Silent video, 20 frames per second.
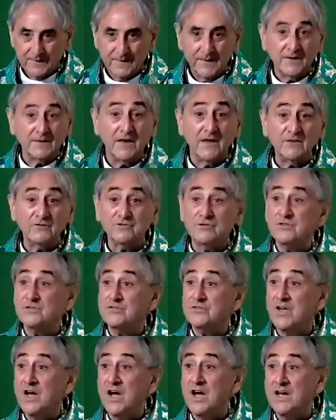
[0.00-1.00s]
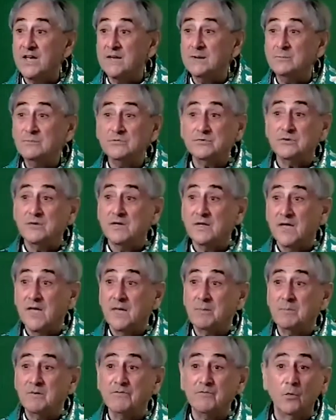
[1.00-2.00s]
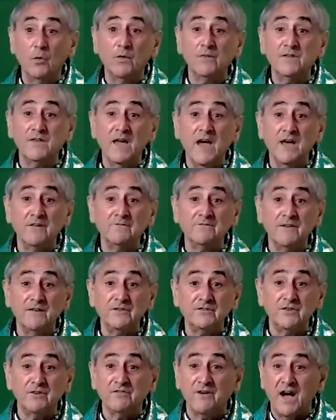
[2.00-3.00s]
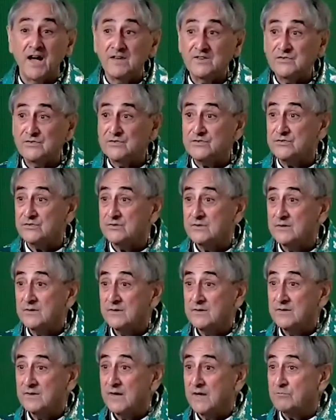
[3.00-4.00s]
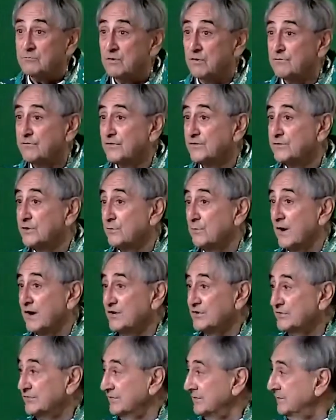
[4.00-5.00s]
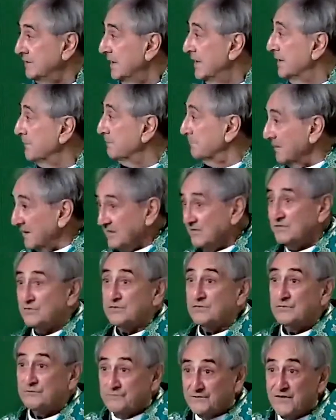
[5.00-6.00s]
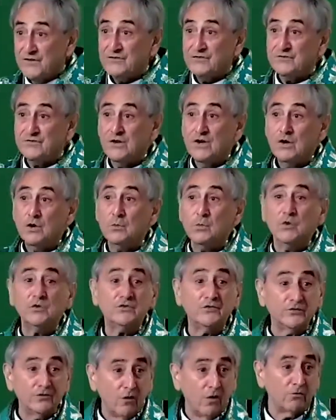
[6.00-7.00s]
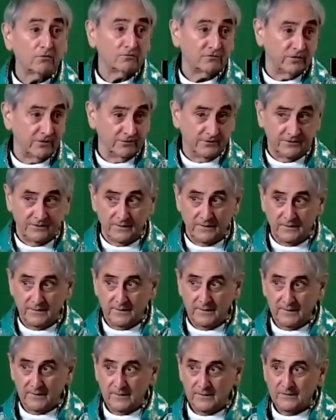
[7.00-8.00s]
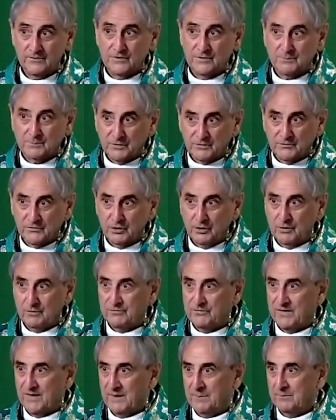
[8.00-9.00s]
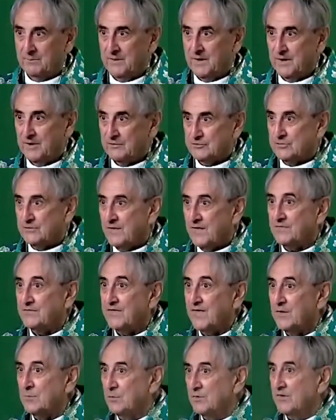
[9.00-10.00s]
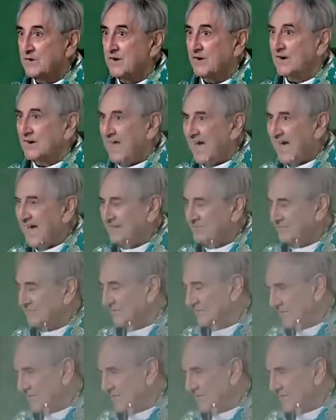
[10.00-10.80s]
In ancient times, and before the advent of ice and refrigeration, meats, fish were salted to preserve them so that they would last and